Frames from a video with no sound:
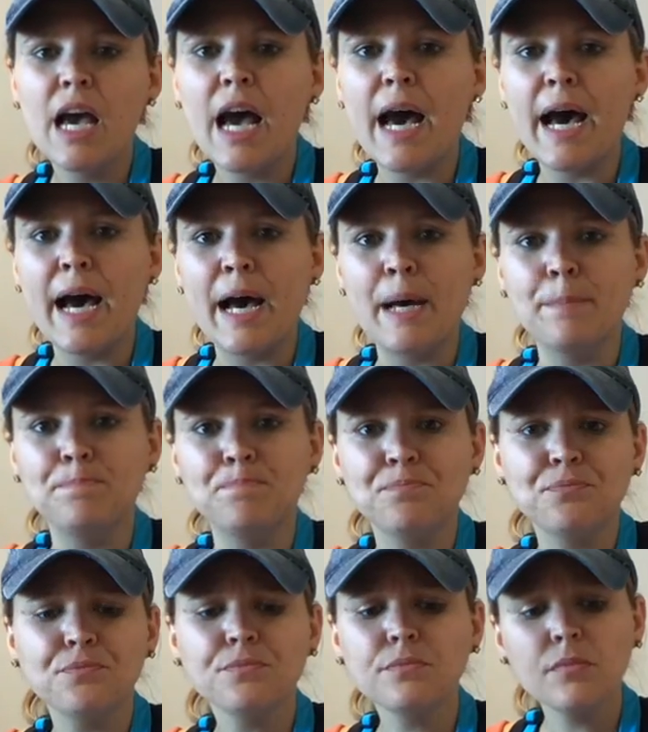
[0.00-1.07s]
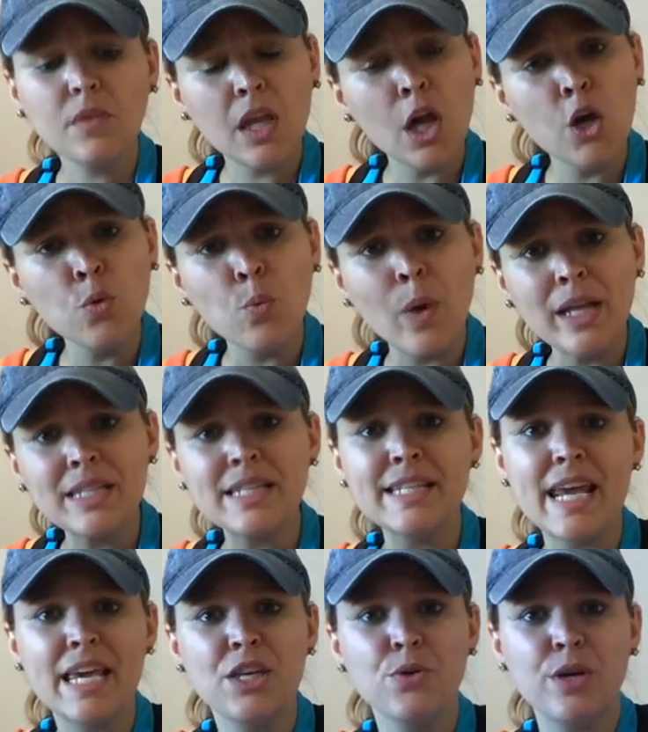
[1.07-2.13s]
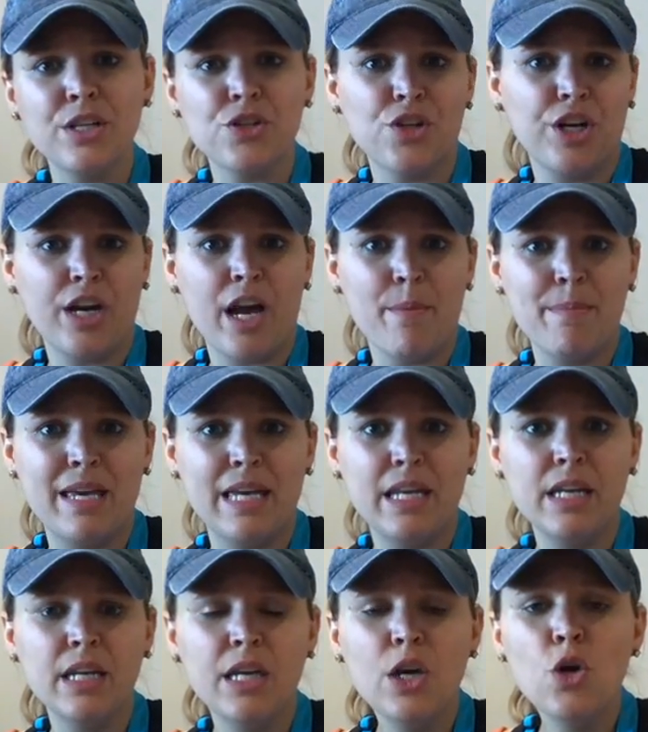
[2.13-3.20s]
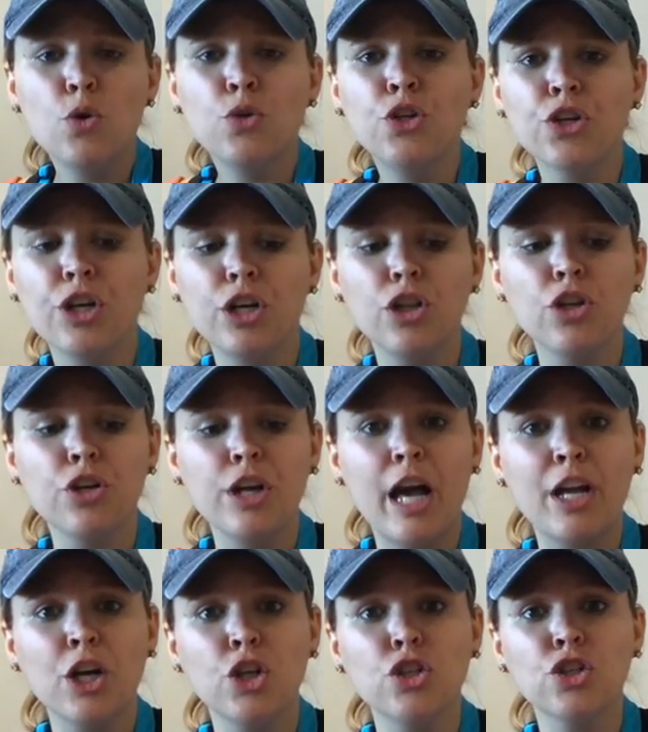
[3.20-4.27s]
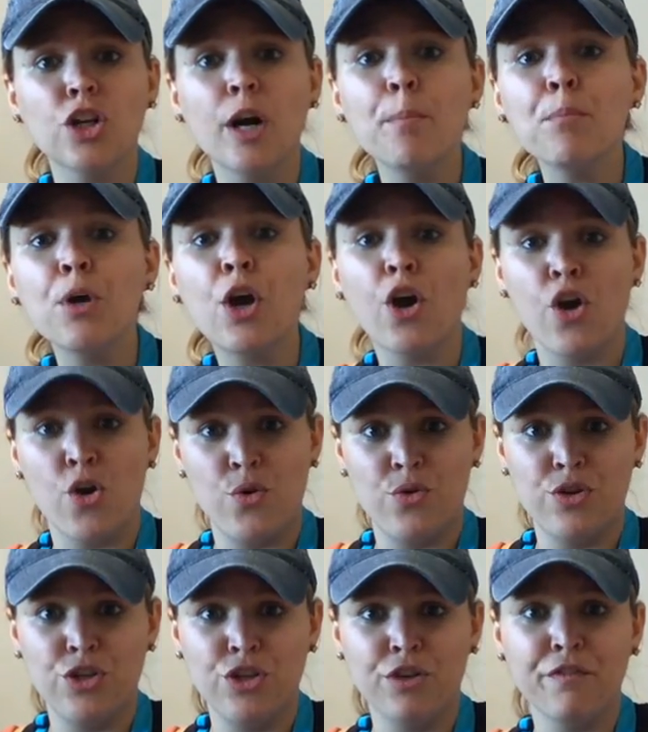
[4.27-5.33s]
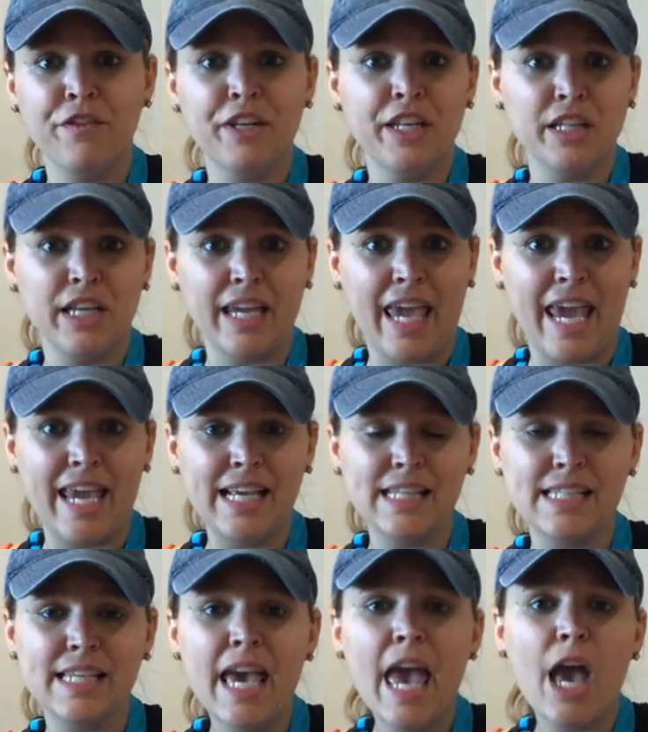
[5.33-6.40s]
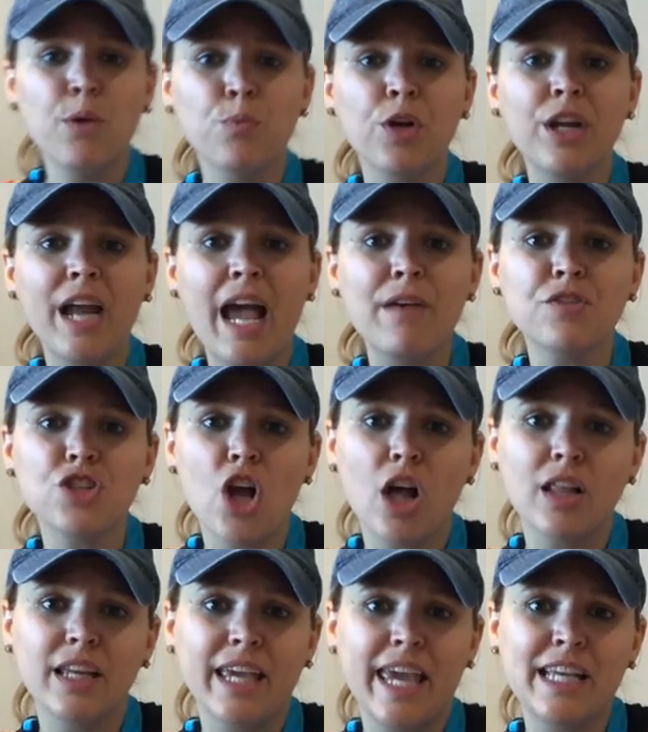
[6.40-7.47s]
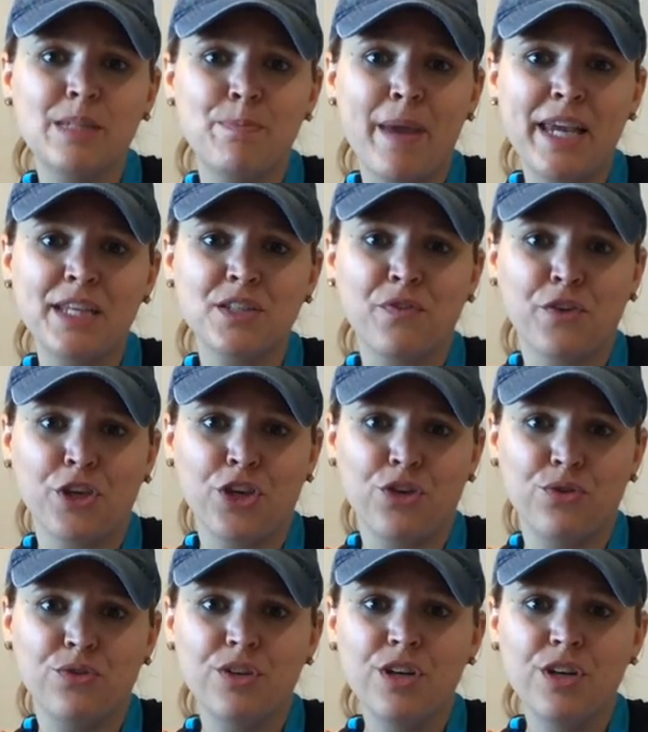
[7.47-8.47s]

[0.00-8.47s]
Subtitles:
On Wednesday, you guys are going to come in. You're going to learn how to crumb coat your vanilla cakes, and we're going to have chocolate cakes baked for you.